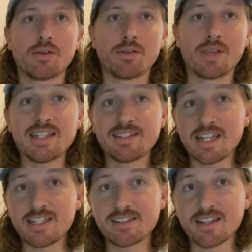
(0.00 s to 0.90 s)
These
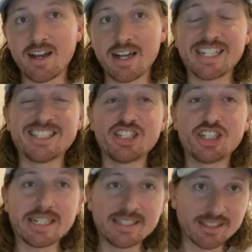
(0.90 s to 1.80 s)
scenes are
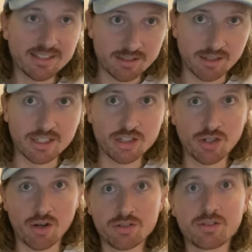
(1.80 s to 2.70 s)
ingeniously
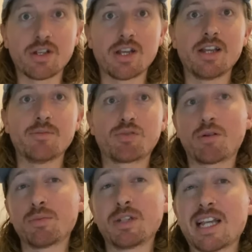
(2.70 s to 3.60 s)
shot and
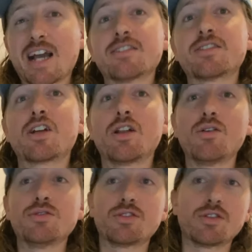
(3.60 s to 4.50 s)
probably as
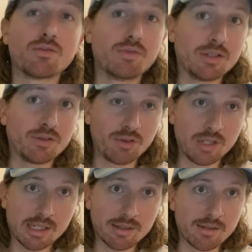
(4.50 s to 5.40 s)
close to the real
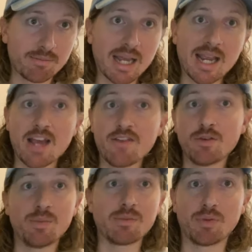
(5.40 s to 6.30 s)
thing that may ever
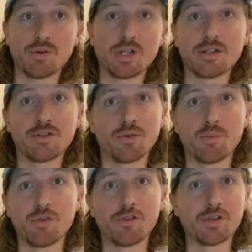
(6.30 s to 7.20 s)
be put into a
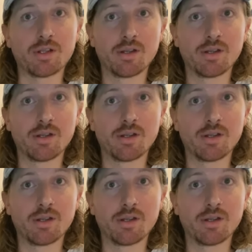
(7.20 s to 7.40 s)
movie.